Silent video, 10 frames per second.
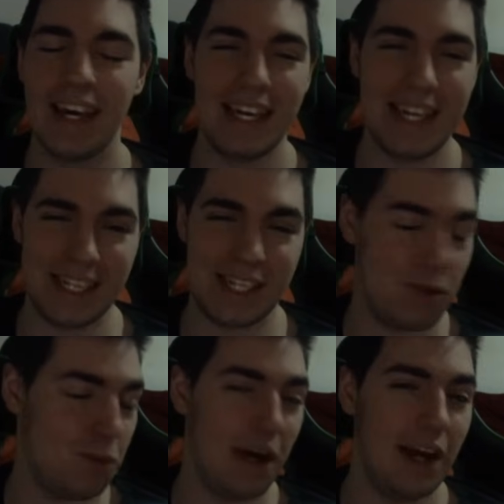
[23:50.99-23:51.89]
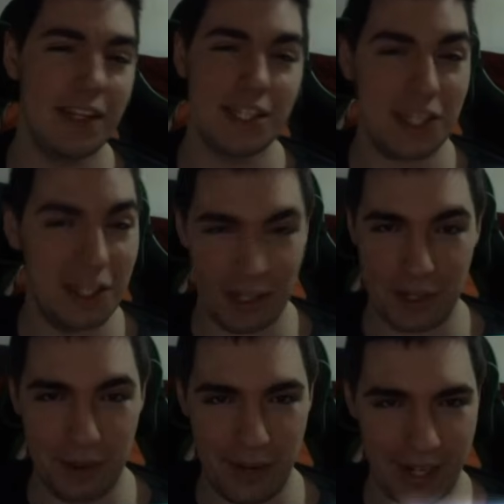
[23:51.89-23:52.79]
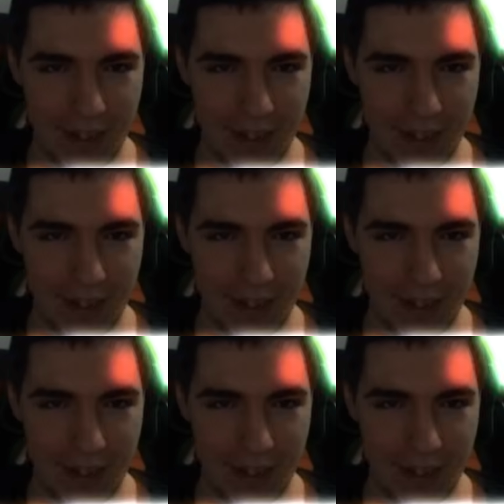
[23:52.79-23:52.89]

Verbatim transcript: is, well, still occurring.